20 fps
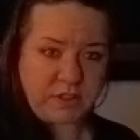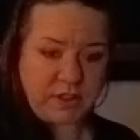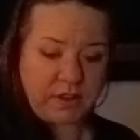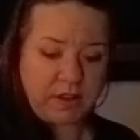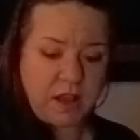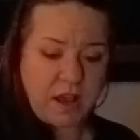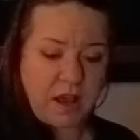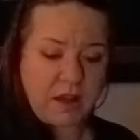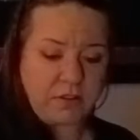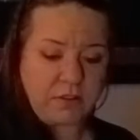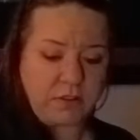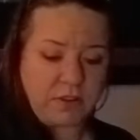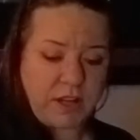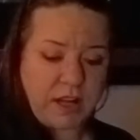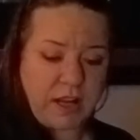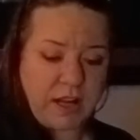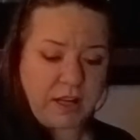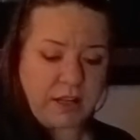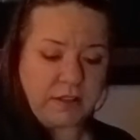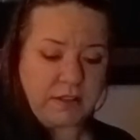to that,
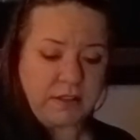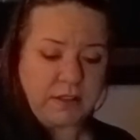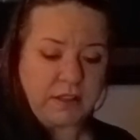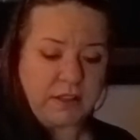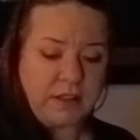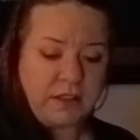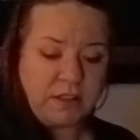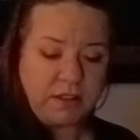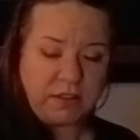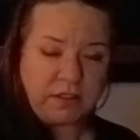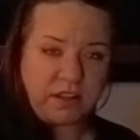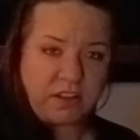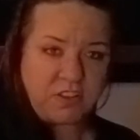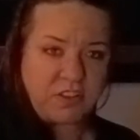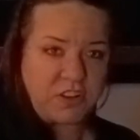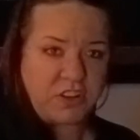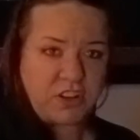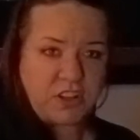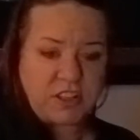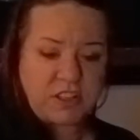okay?
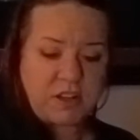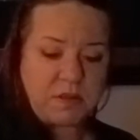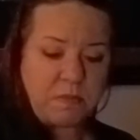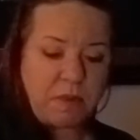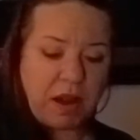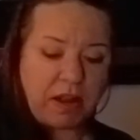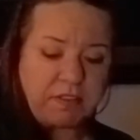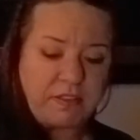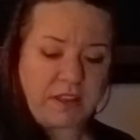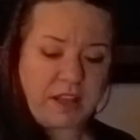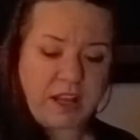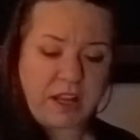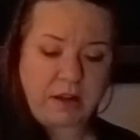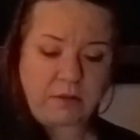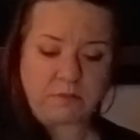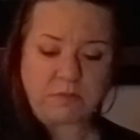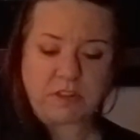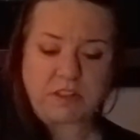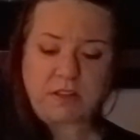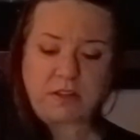These are just the main
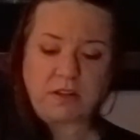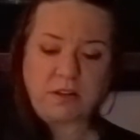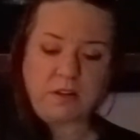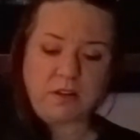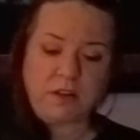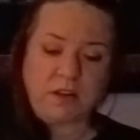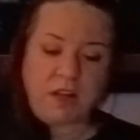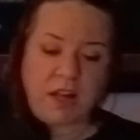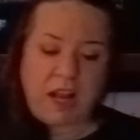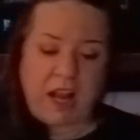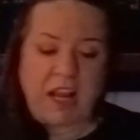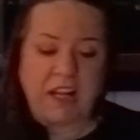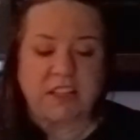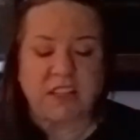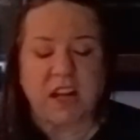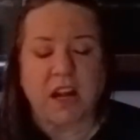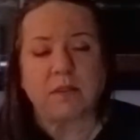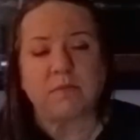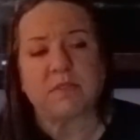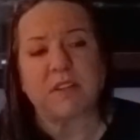themes. 8
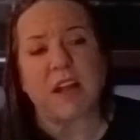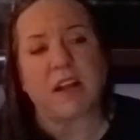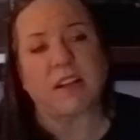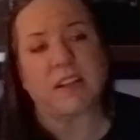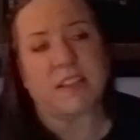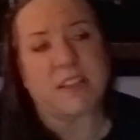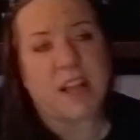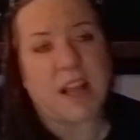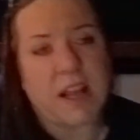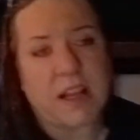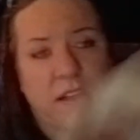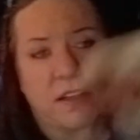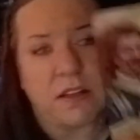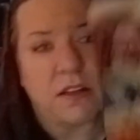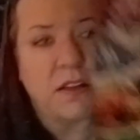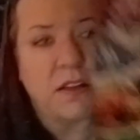times out of 10,